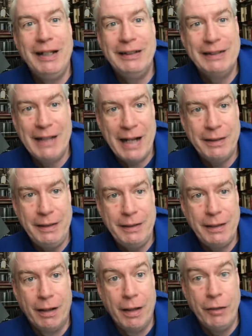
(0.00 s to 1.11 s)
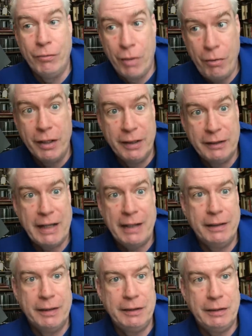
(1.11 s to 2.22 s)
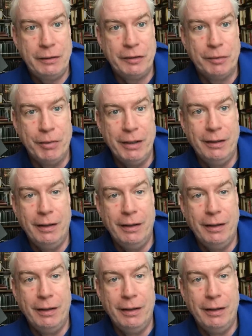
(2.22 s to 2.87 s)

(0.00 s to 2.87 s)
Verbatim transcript: in exact detail and he wrote it exactly as he told it to me.